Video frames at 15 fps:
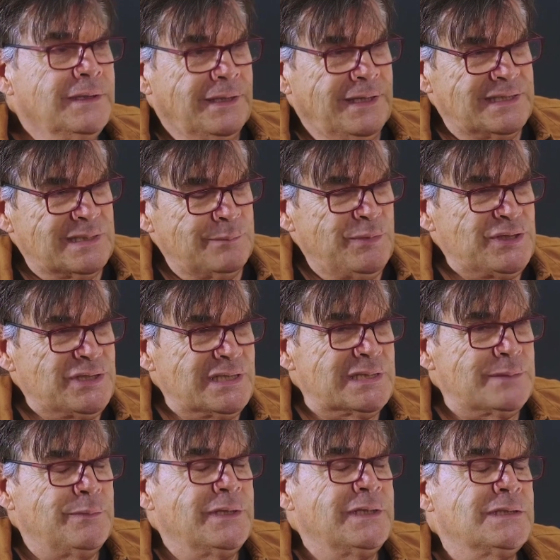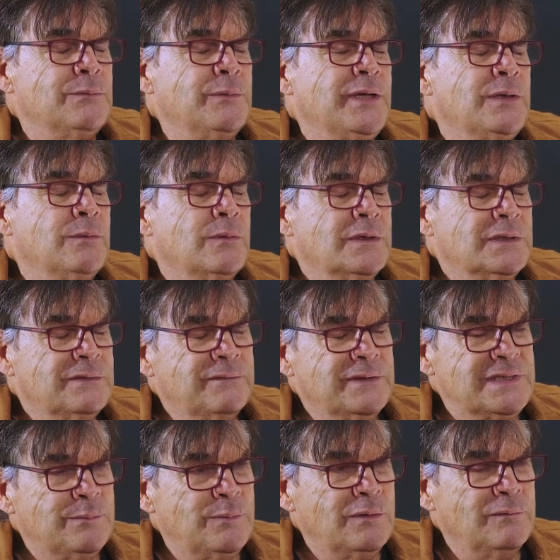exhibition space where it was visible